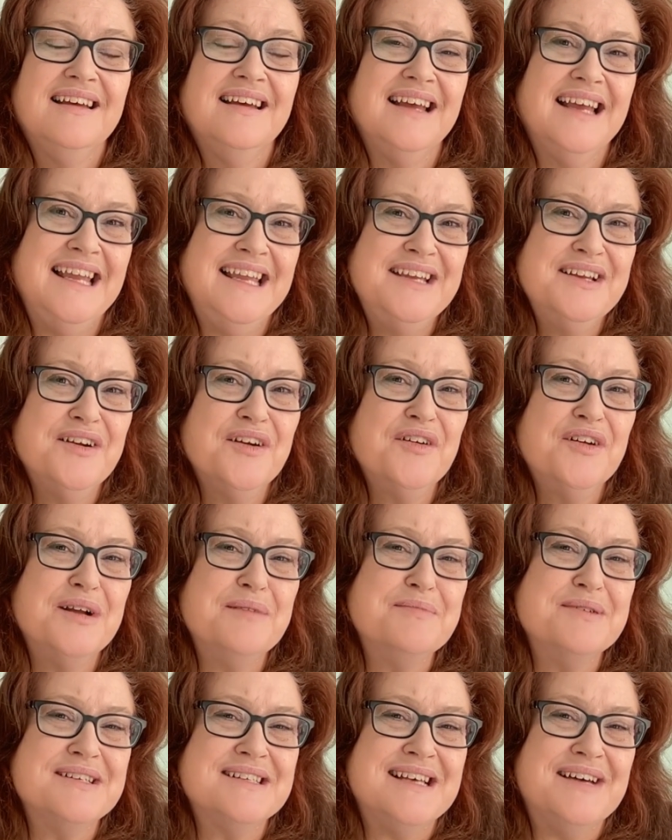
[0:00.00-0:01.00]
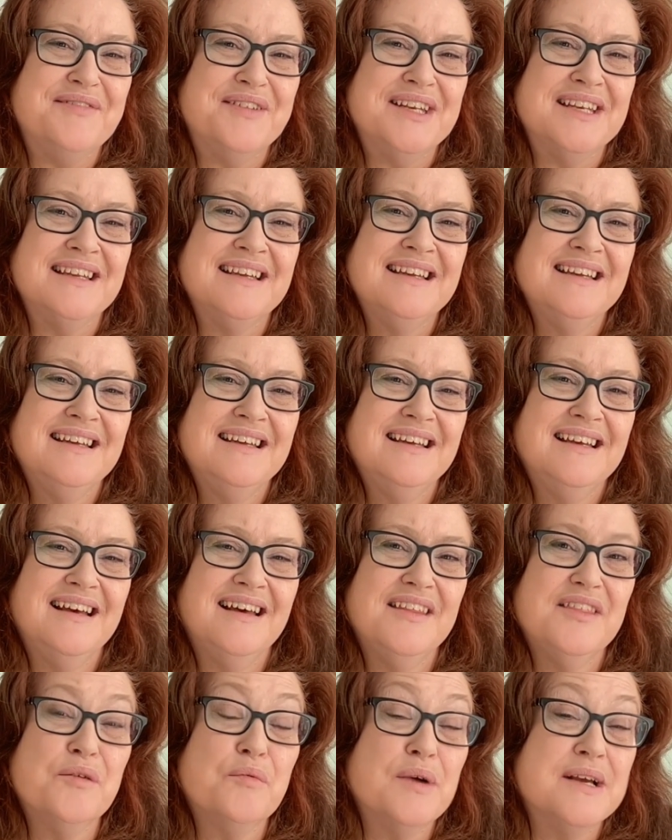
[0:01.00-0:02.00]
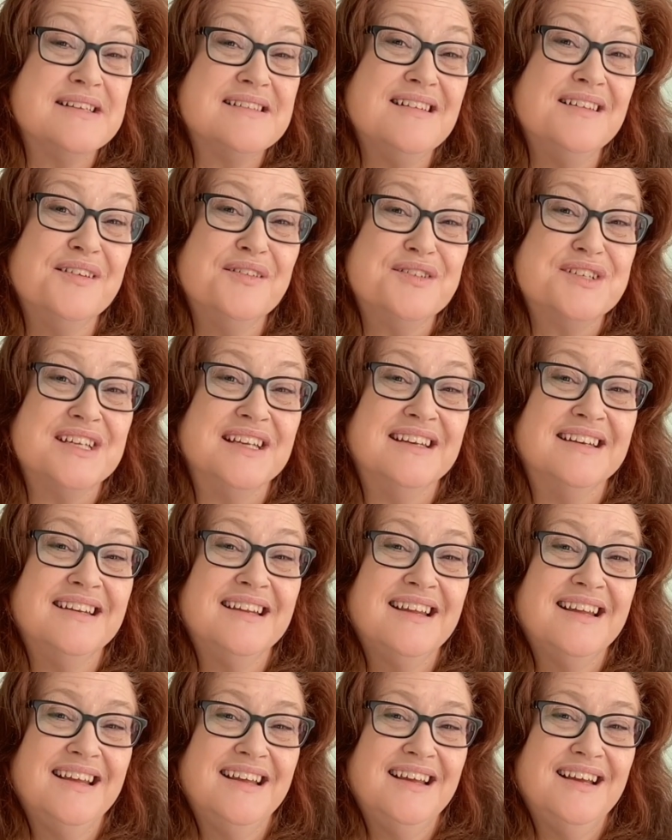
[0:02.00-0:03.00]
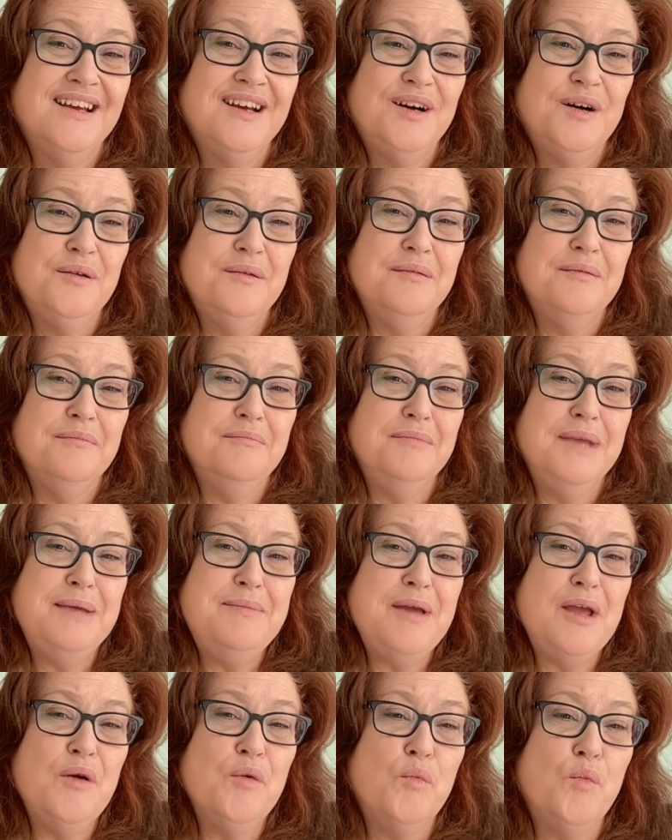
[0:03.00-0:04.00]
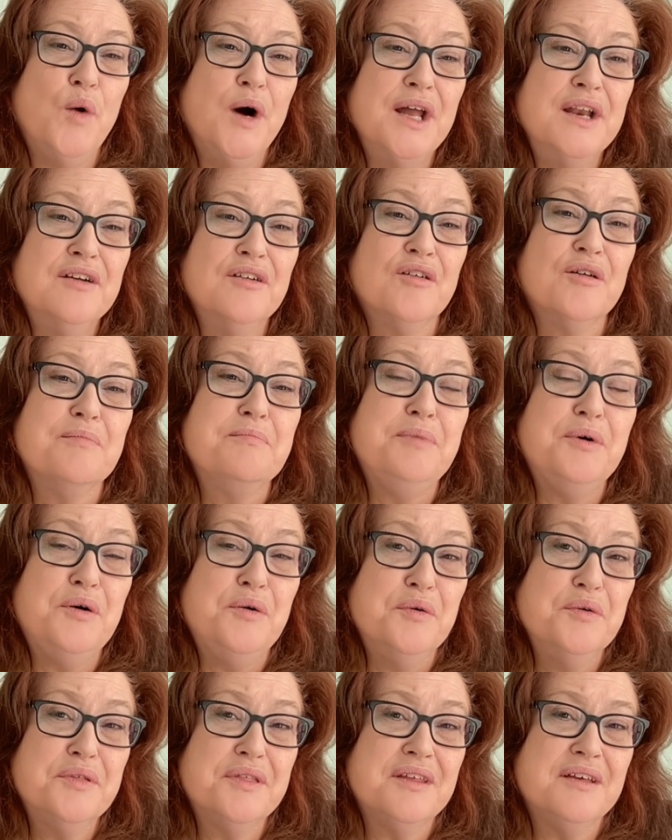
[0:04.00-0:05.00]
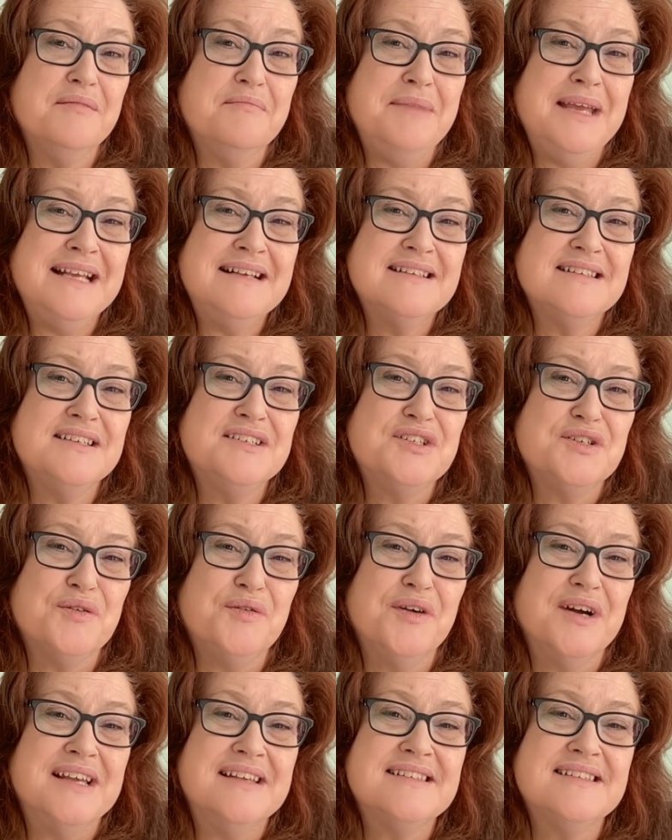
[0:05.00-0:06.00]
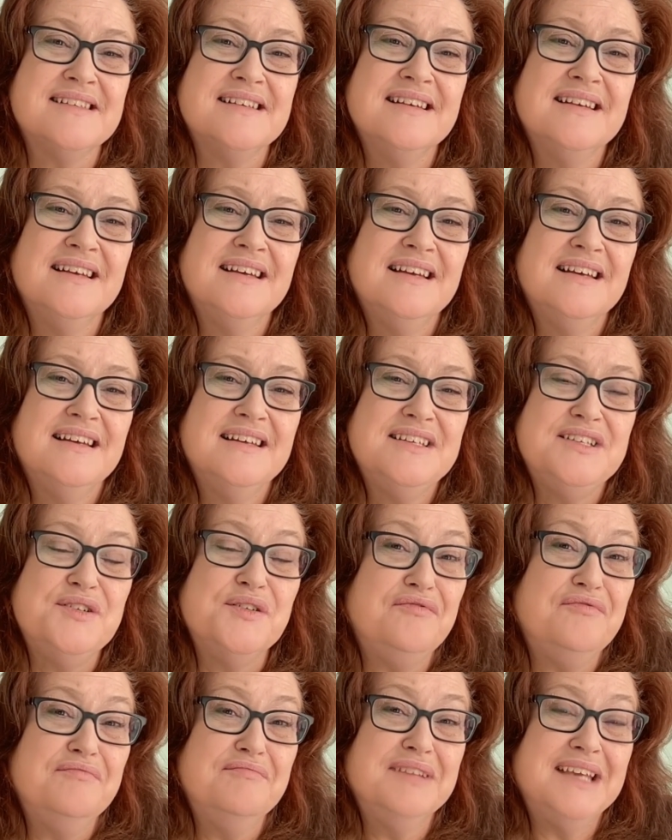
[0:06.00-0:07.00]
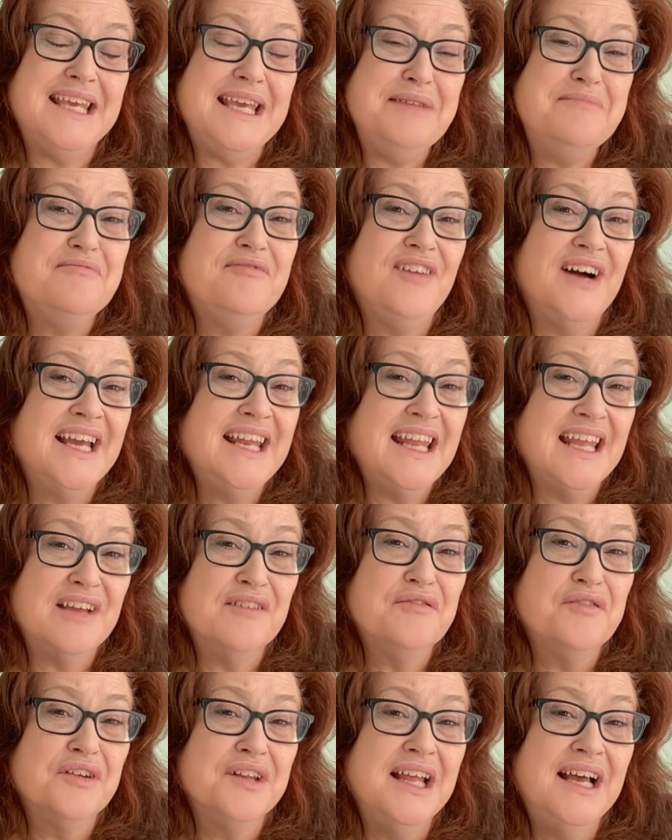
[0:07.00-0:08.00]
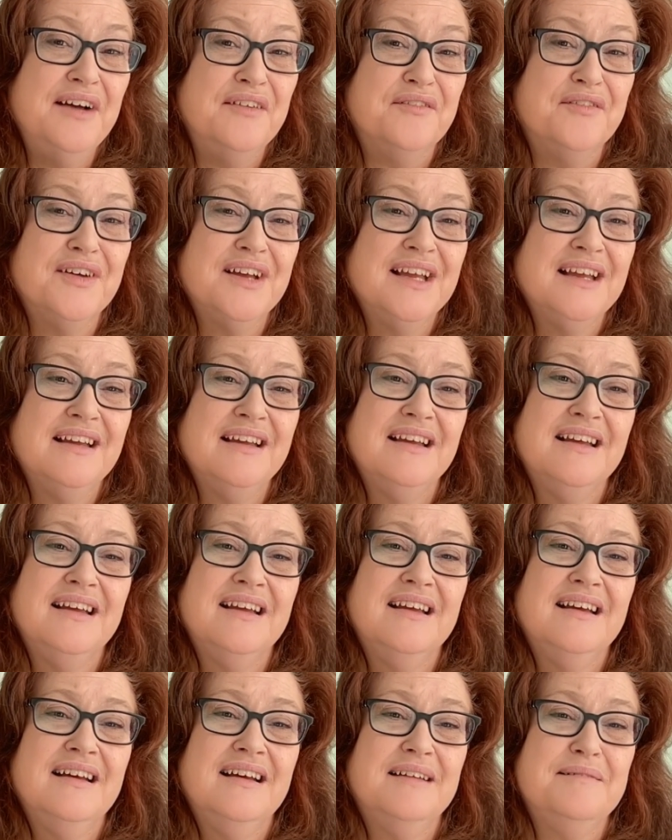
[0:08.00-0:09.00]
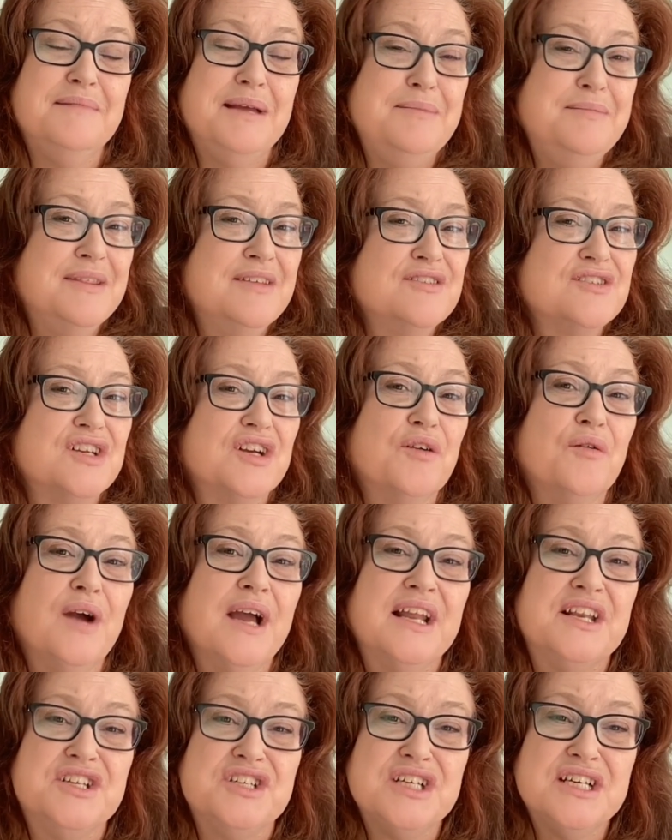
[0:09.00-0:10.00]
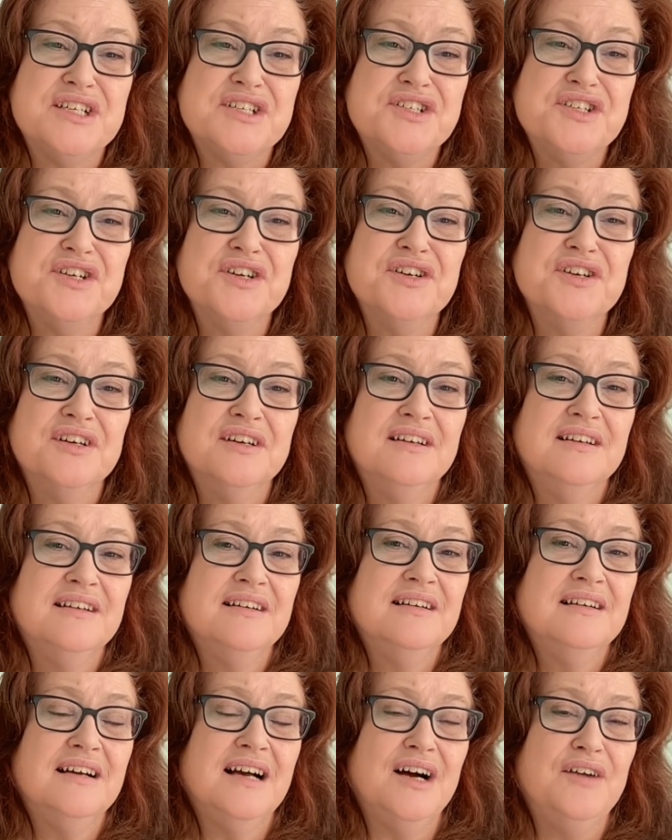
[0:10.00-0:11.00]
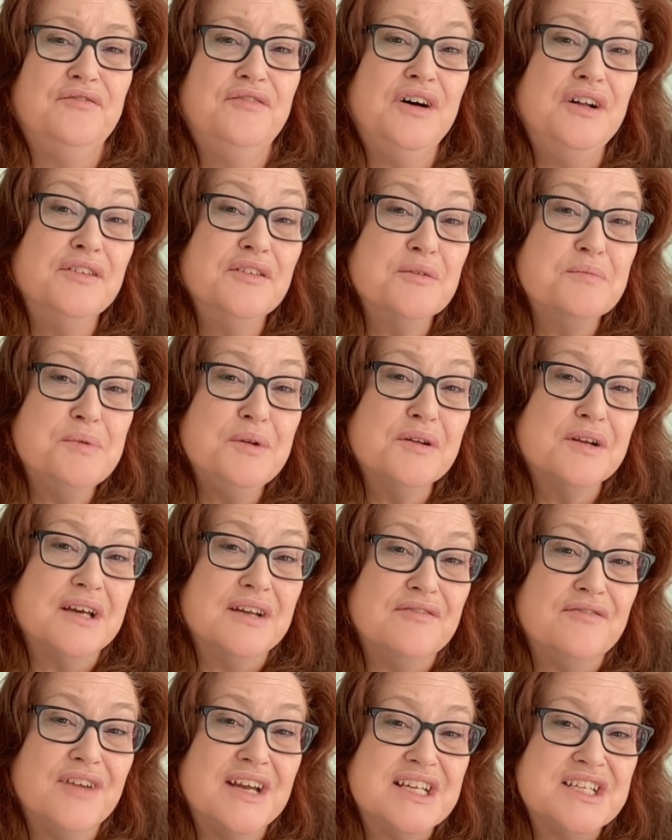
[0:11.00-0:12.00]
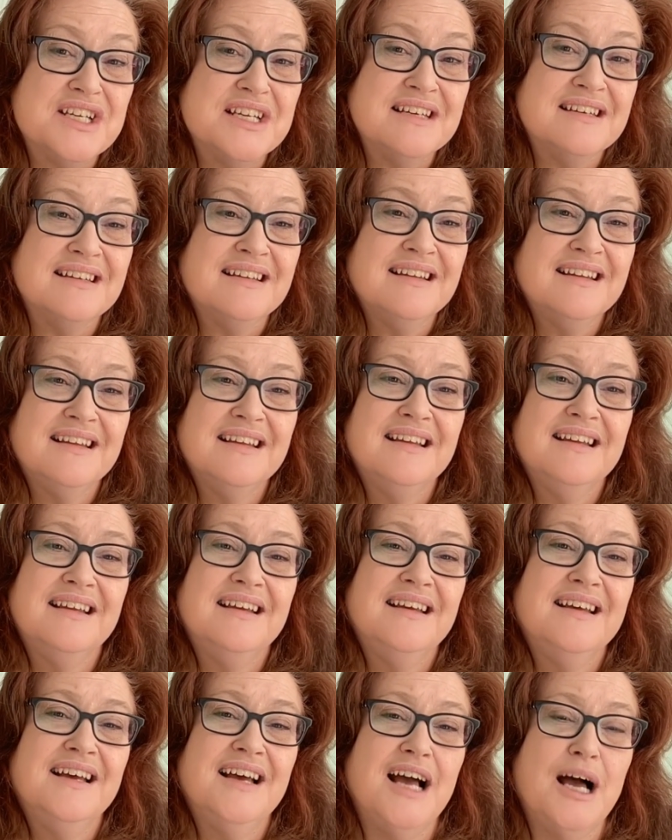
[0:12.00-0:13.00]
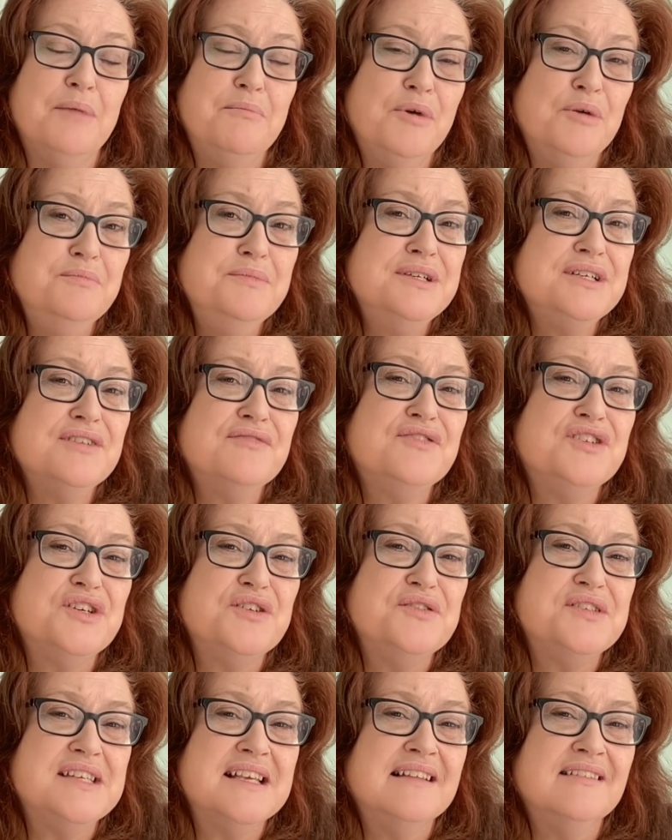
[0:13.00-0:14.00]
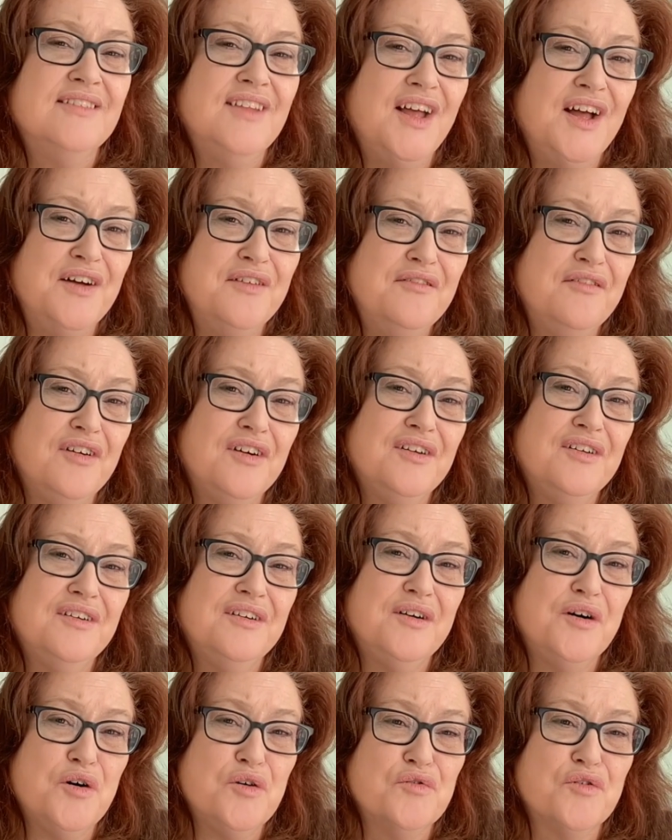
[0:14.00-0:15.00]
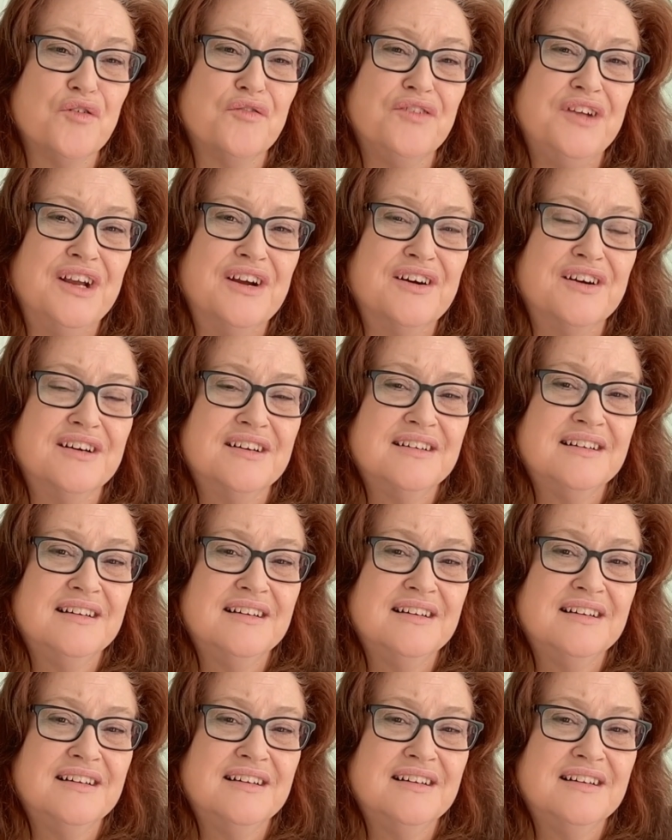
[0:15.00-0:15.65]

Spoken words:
Anchor number 7, the resolution. Maybe one or both makes a choice to keep fighting for love. Maybe there's a grand gesture, a vulnerable confession, a moment of choosing love over fear.